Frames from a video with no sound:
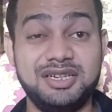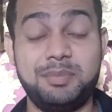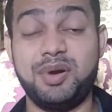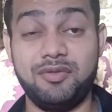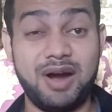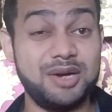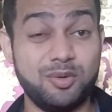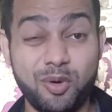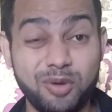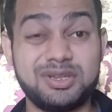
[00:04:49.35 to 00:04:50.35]
They provide
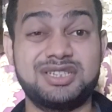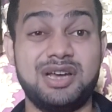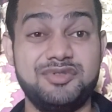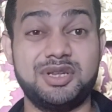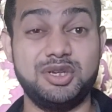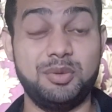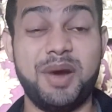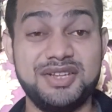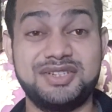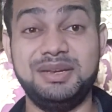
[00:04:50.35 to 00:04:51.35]
all the services. You
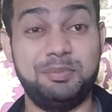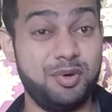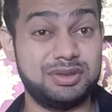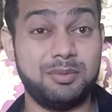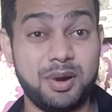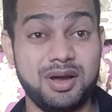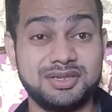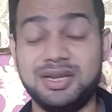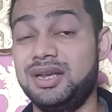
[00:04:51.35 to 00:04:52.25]
basically book the bus,